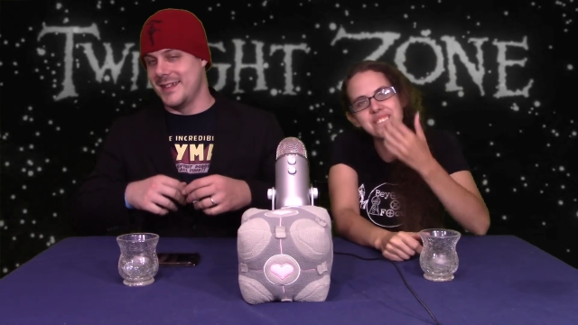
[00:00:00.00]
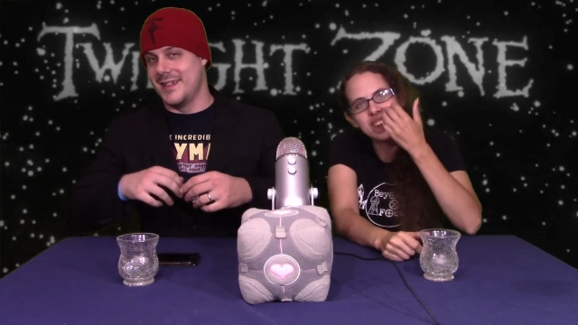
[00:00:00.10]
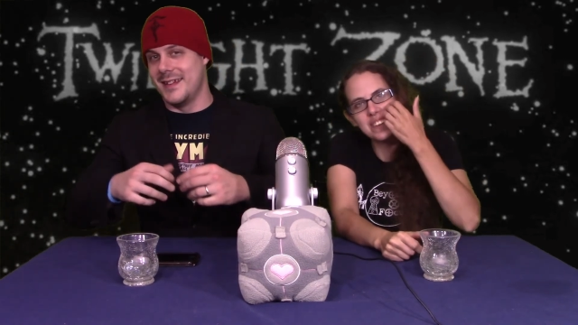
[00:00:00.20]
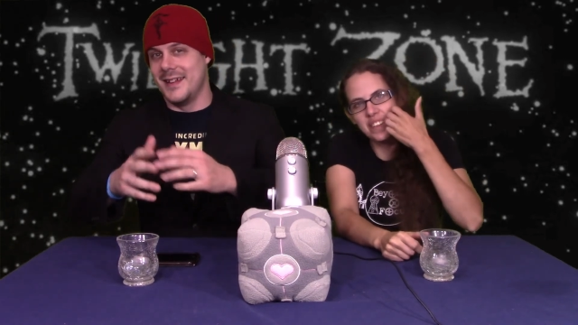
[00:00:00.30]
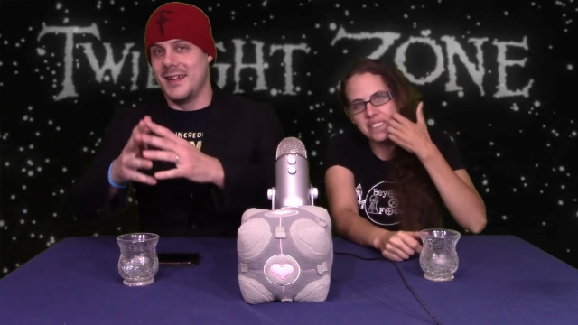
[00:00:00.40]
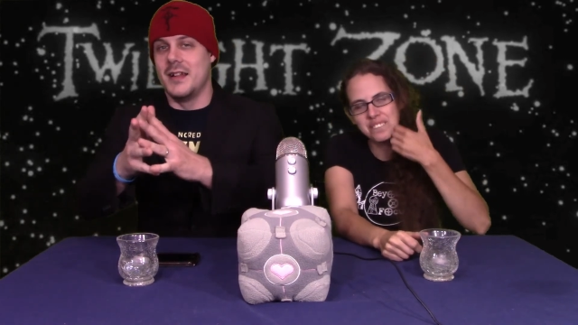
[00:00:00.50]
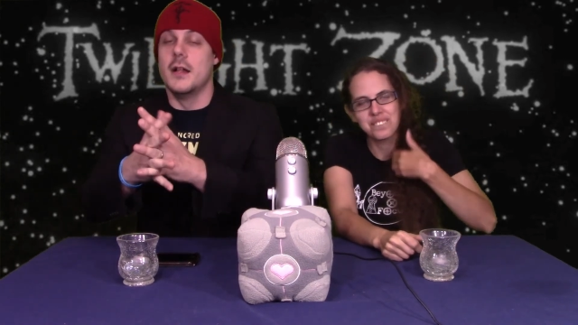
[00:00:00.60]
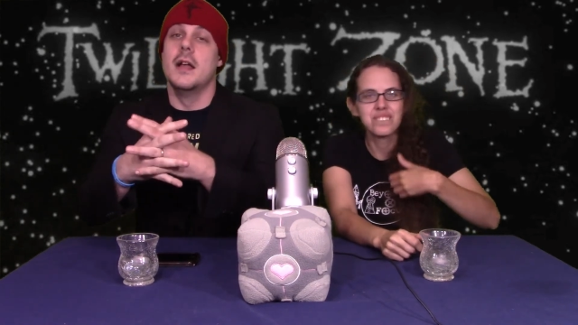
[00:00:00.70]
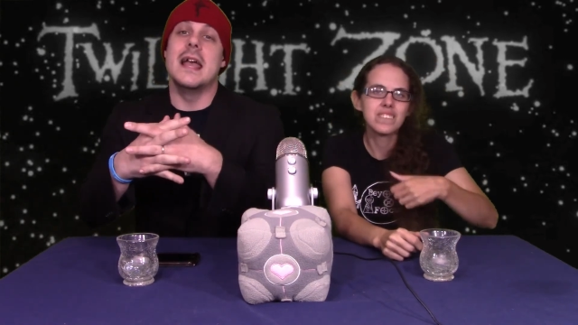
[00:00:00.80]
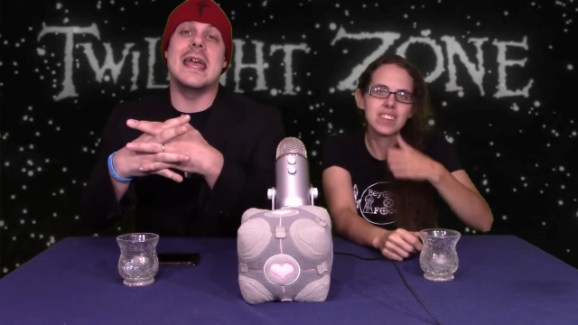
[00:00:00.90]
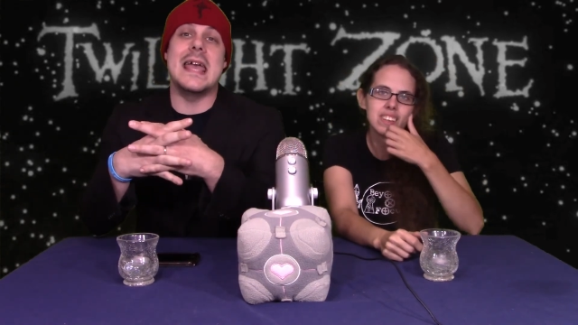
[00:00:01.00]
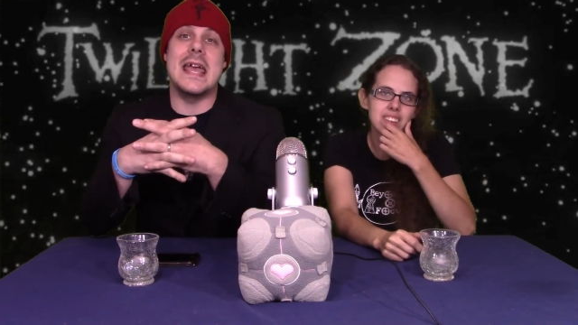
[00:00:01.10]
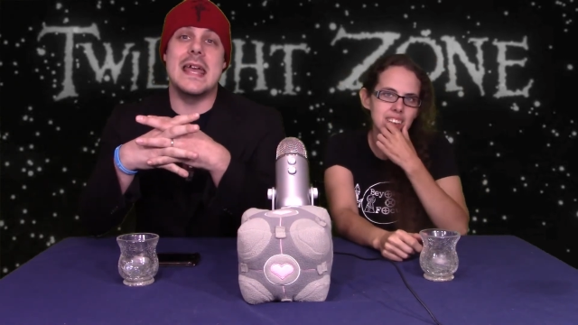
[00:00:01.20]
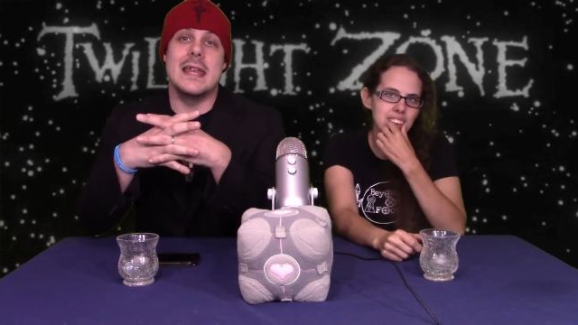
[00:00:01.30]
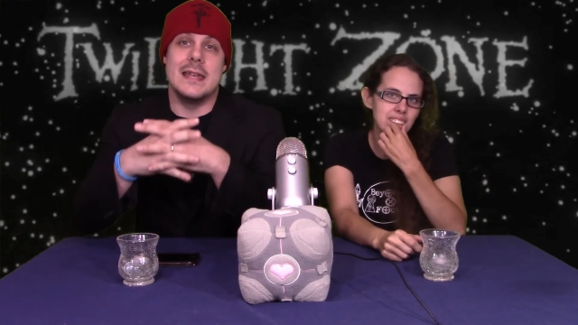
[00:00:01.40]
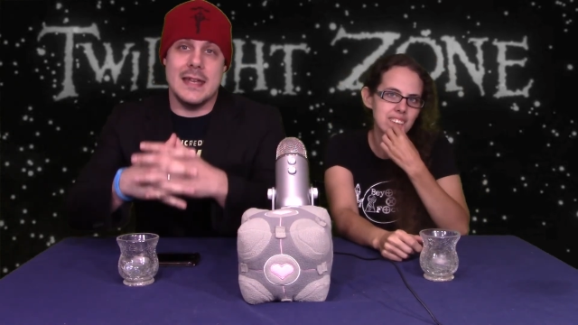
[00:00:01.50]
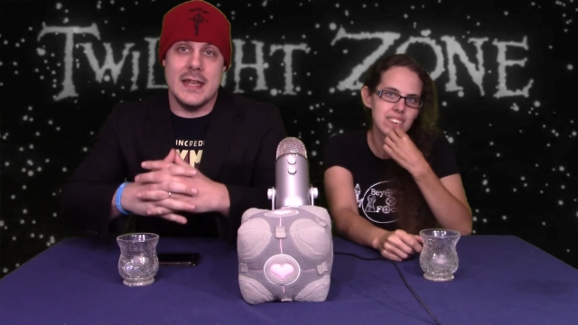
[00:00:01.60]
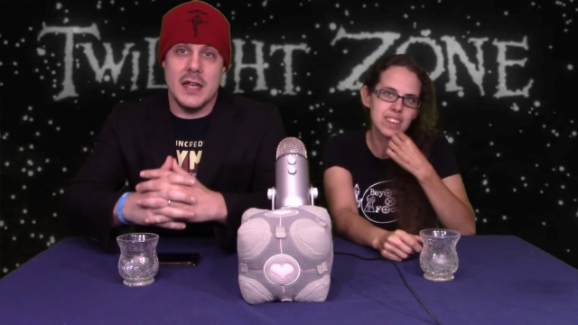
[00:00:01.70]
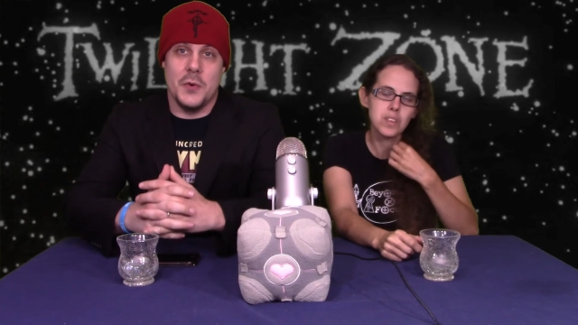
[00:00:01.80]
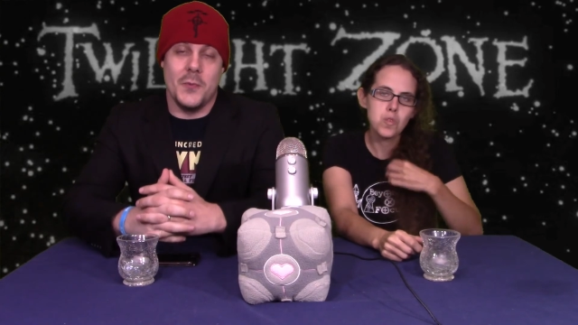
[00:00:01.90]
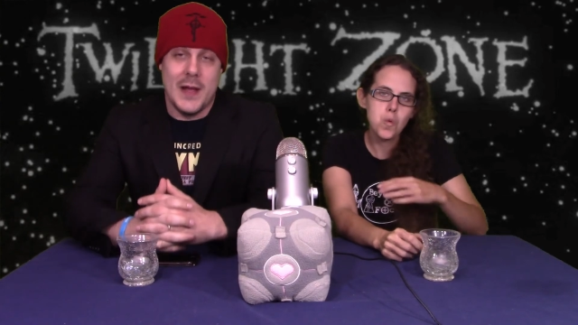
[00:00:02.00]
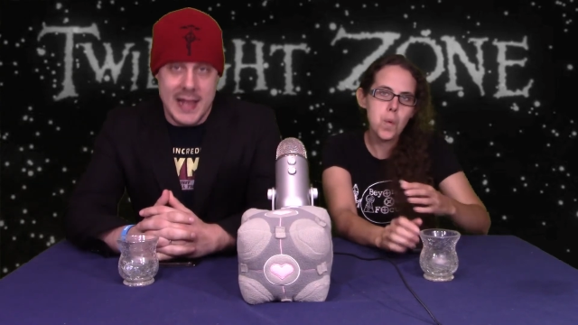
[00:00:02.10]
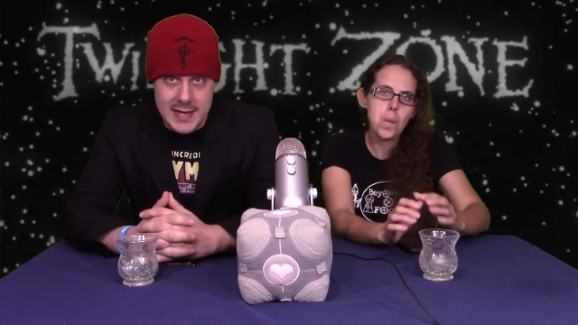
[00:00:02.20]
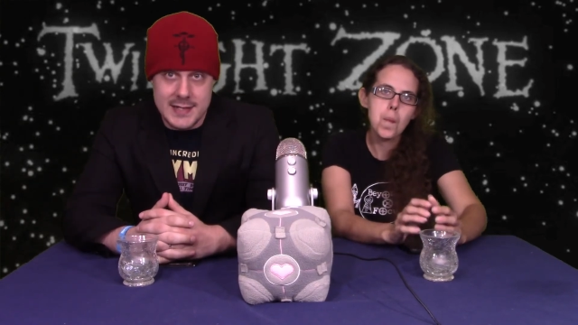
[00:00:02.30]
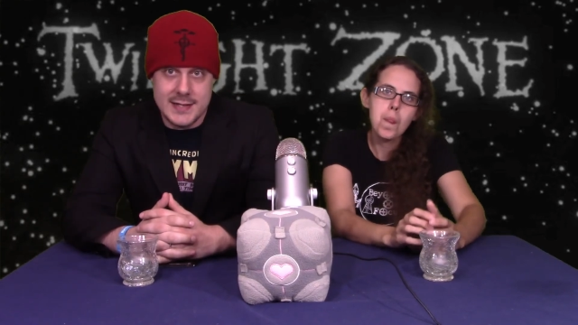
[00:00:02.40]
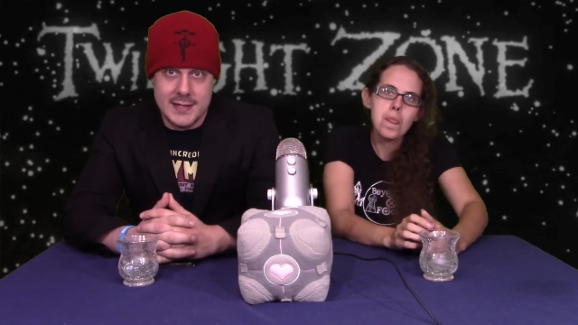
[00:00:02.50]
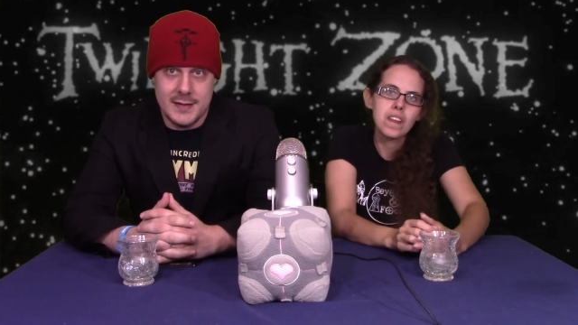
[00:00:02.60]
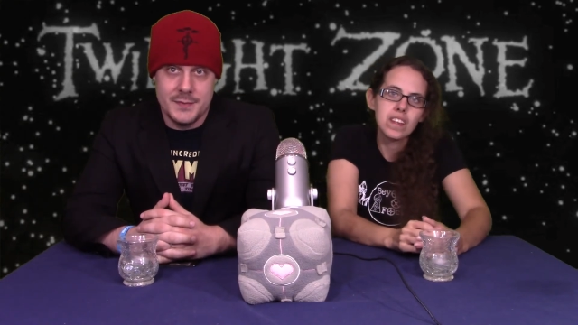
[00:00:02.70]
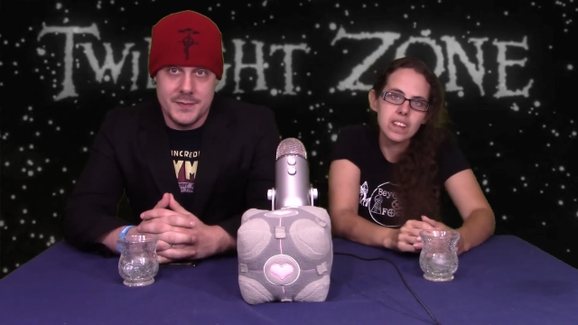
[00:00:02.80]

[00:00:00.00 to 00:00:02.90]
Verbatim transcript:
Speaker 1: Anyway. Anyways.